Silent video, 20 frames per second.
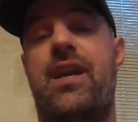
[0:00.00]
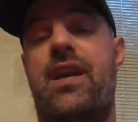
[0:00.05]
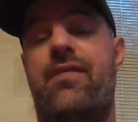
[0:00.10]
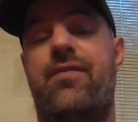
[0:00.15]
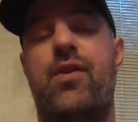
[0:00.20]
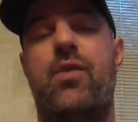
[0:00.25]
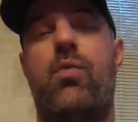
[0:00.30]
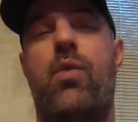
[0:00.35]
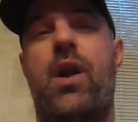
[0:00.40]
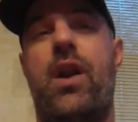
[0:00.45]

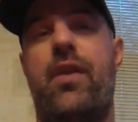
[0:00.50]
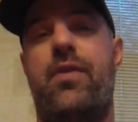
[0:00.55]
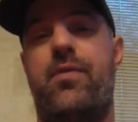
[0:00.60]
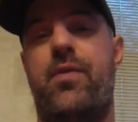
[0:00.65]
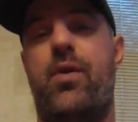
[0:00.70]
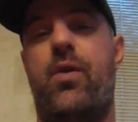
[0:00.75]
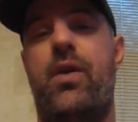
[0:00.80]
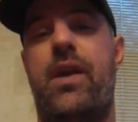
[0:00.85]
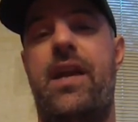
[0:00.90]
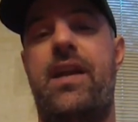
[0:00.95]
if you want to
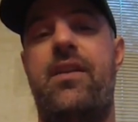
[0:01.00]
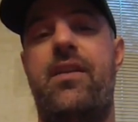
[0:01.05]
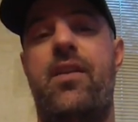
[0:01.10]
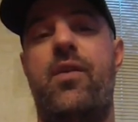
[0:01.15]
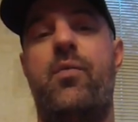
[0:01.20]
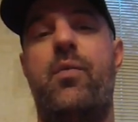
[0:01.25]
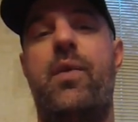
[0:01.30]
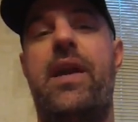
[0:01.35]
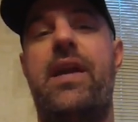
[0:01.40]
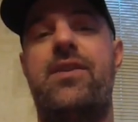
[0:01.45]
throw into
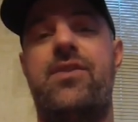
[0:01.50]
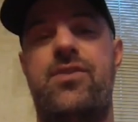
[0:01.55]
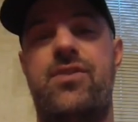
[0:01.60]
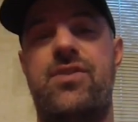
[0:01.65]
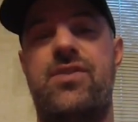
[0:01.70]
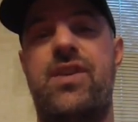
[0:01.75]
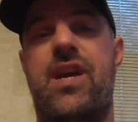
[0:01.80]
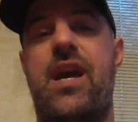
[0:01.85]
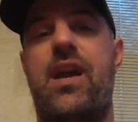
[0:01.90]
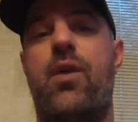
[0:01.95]
the weeds and
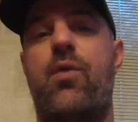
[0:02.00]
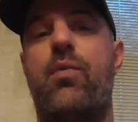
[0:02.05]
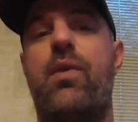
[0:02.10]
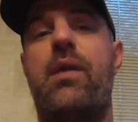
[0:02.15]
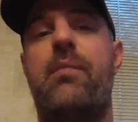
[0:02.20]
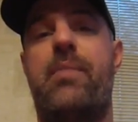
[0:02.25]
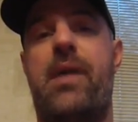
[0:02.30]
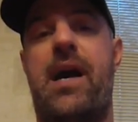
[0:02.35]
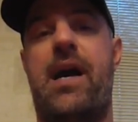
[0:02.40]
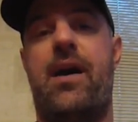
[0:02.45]
just kind of
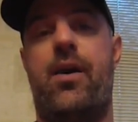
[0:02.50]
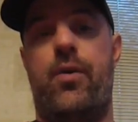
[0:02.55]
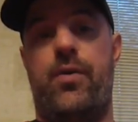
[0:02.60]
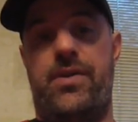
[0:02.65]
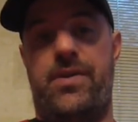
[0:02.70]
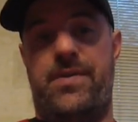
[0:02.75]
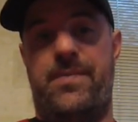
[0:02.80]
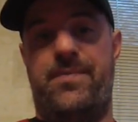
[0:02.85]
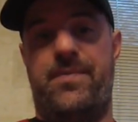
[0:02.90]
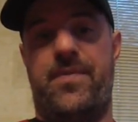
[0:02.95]
rip
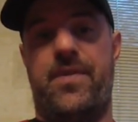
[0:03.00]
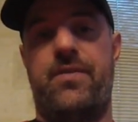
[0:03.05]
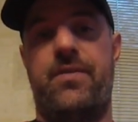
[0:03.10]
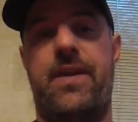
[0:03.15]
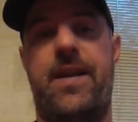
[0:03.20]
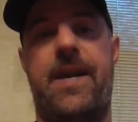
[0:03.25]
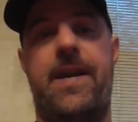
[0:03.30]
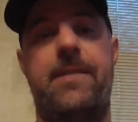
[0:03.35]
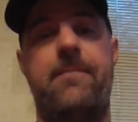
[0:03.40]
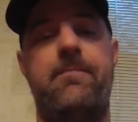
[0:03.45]
out.
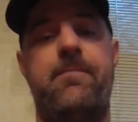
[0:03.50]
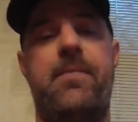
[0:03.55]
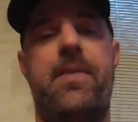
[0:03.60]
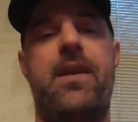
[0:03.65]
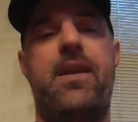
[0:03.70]
Okay?